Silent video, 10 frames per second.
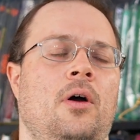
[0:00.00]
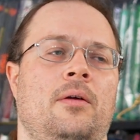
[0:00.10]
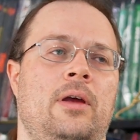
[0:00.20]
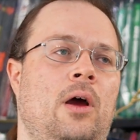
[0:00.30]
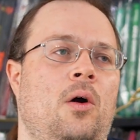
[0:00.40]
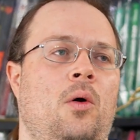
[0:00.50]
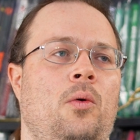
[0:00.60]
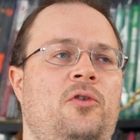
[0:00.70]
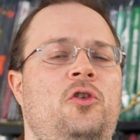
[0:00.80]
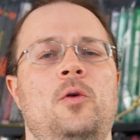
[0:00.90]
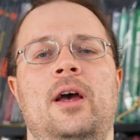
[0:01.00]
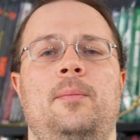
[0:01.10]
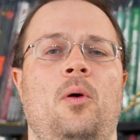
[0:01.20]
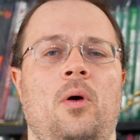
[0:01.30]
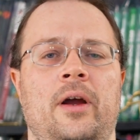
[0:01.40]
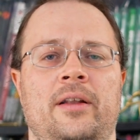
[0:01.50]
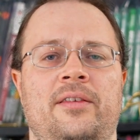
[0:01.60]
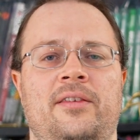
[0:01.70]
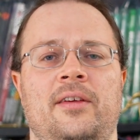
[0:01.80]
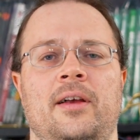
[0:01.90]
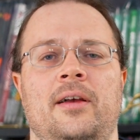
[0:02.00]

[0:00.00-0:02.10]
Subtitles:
2 hit points,